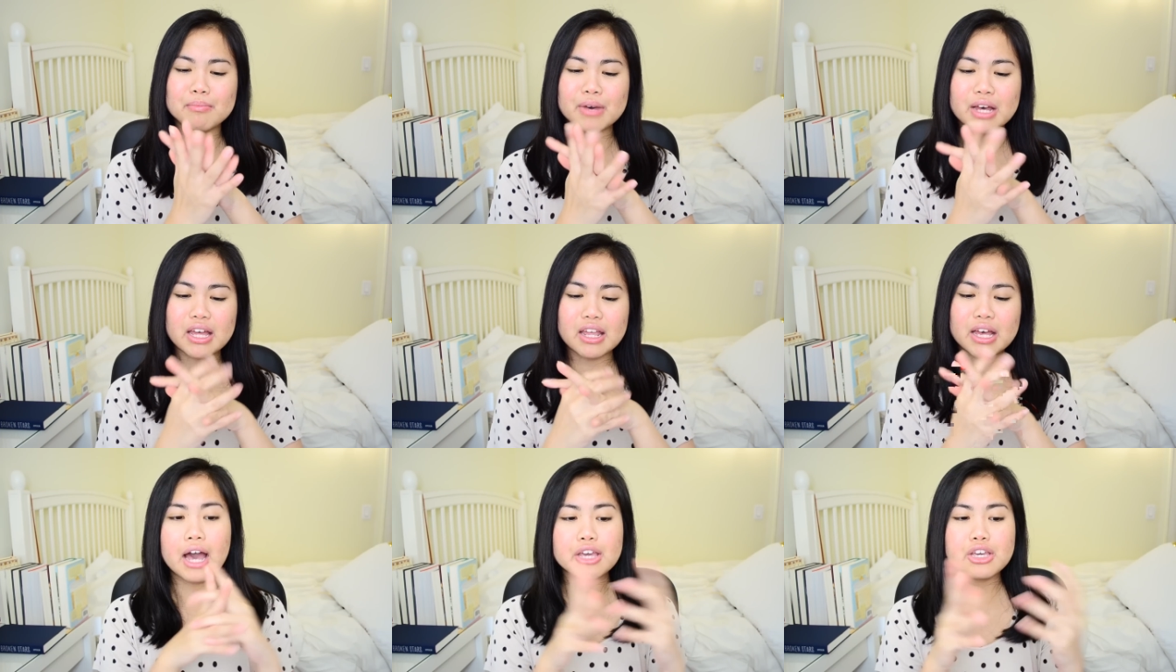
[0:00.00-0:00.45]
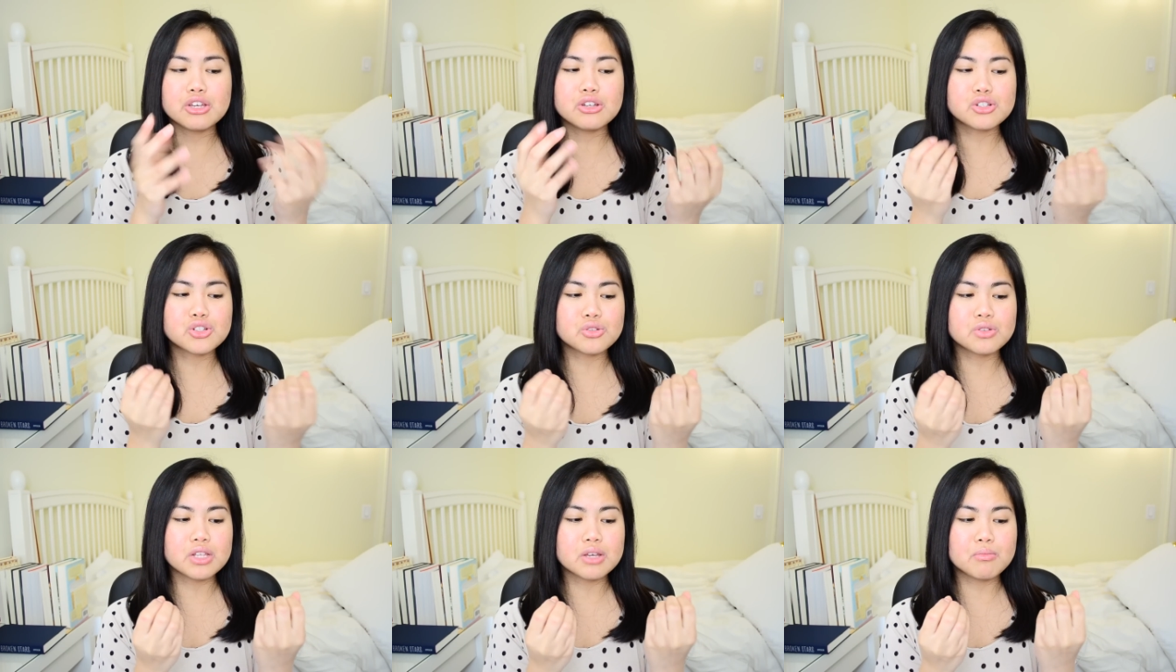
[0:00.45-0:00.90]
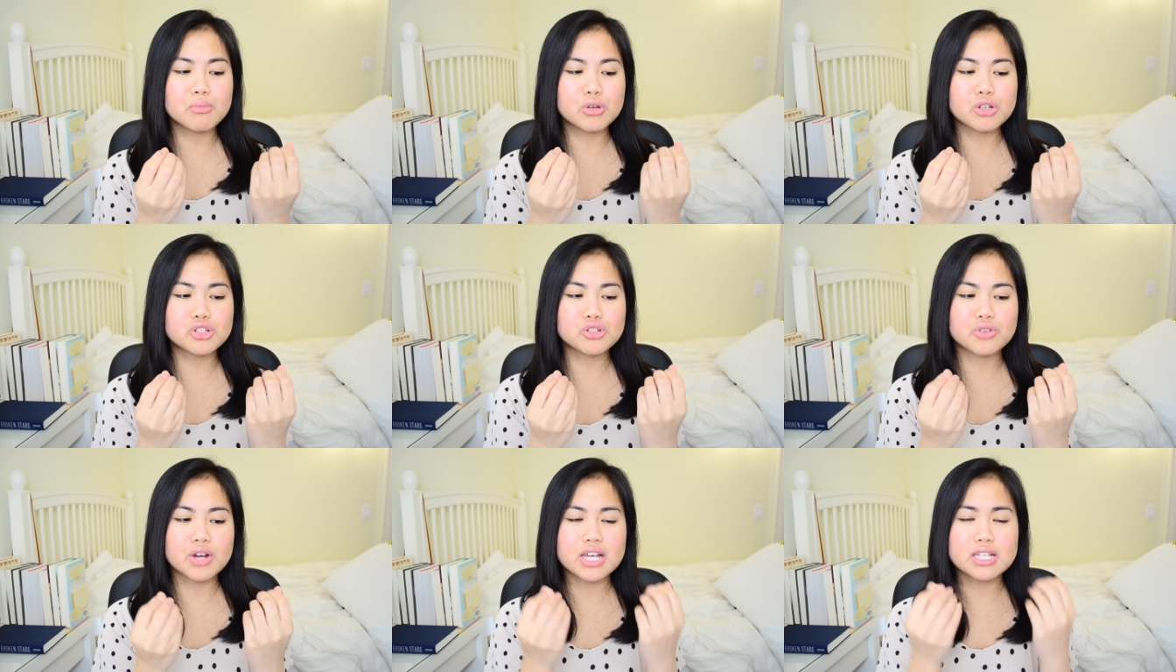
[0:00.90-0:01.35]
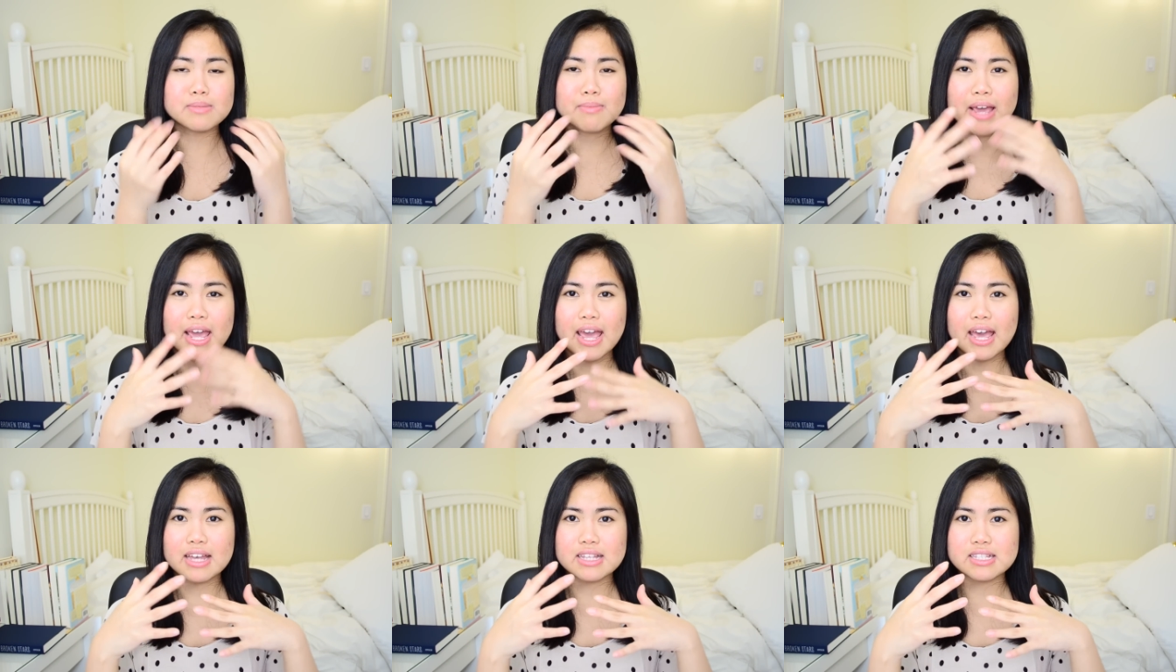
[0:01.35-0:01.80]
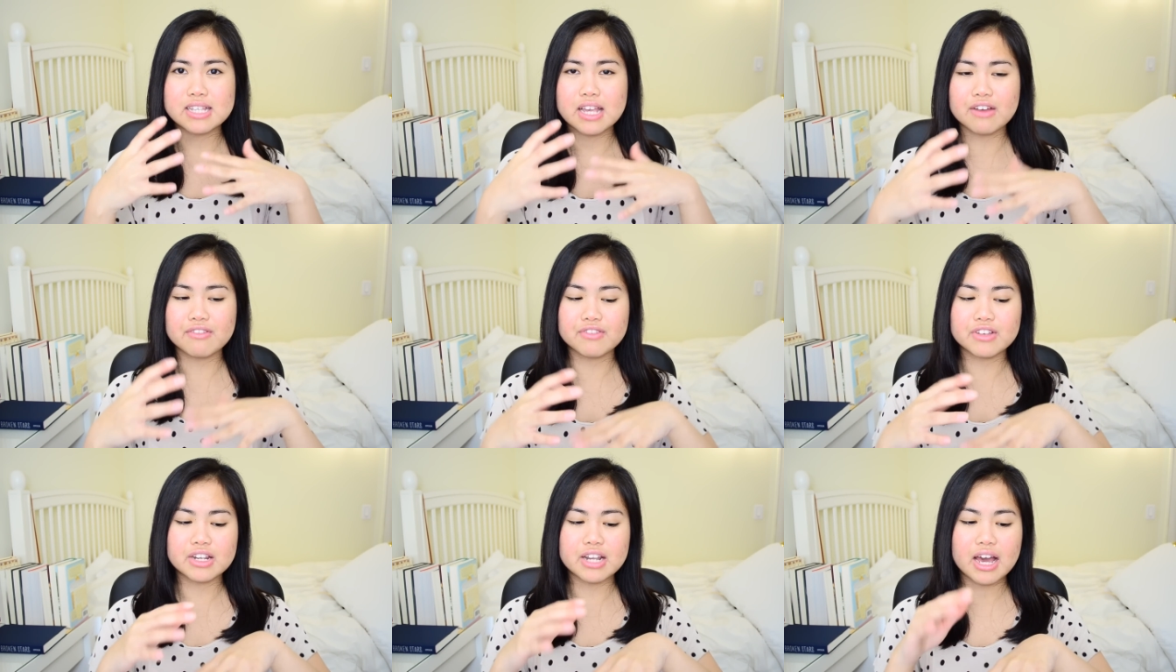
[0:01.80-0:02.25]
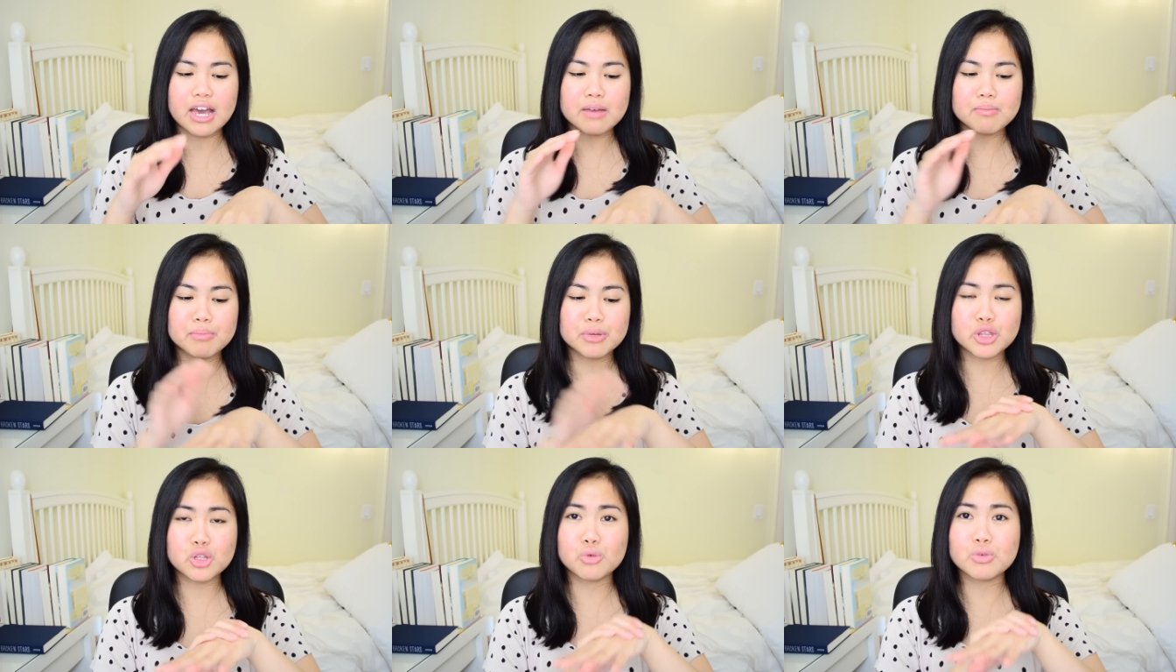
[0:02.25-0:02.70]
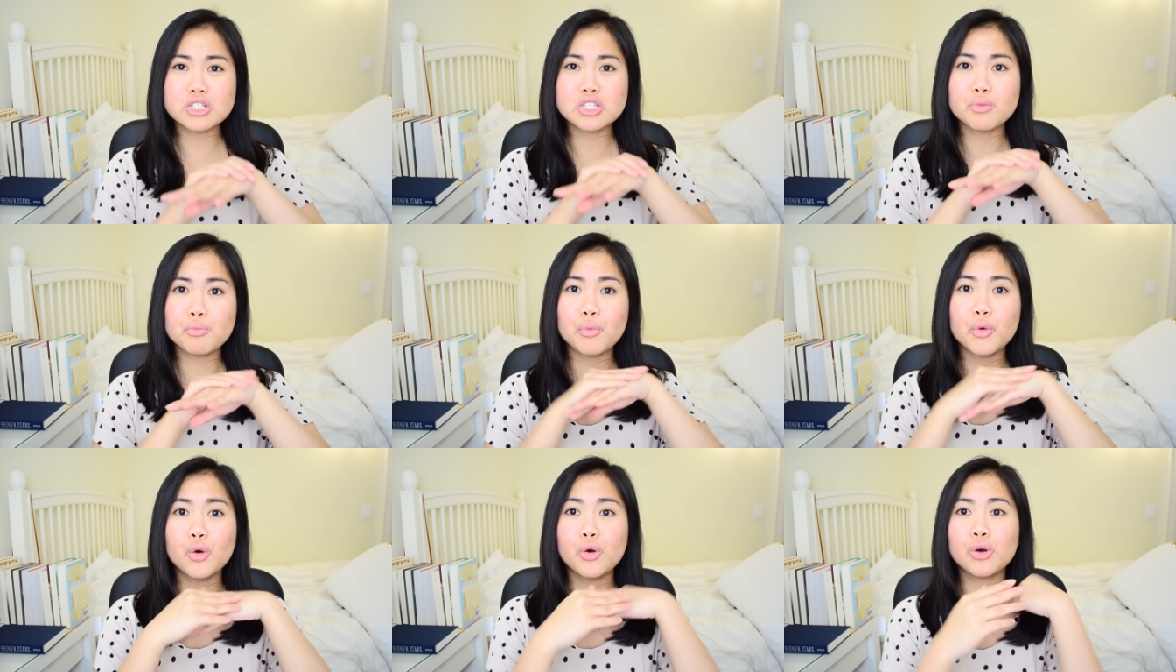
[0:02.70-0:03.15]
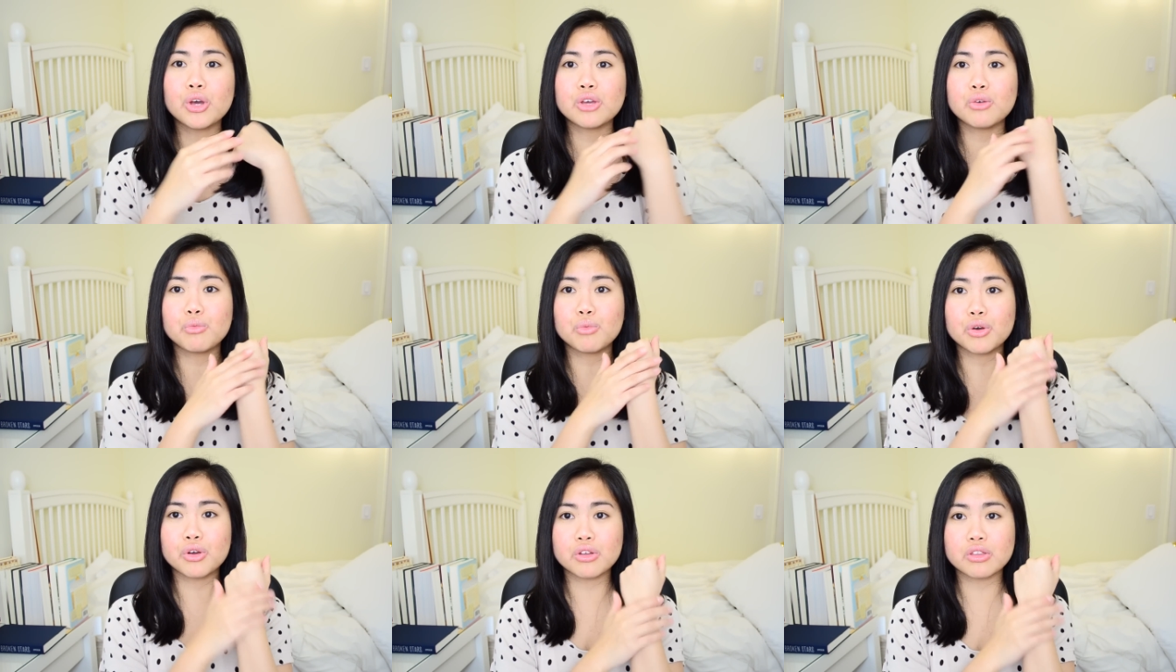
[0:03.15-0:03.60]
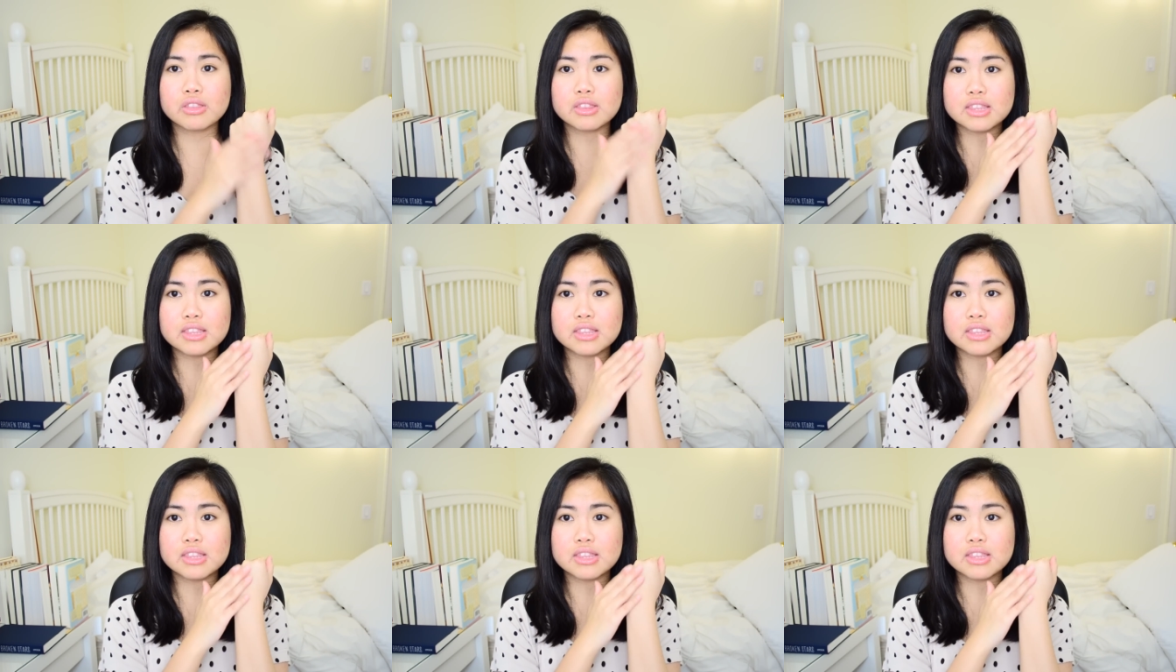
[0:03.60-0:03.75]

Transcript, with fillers: but I usually moisturize my hands every night, but there was a point where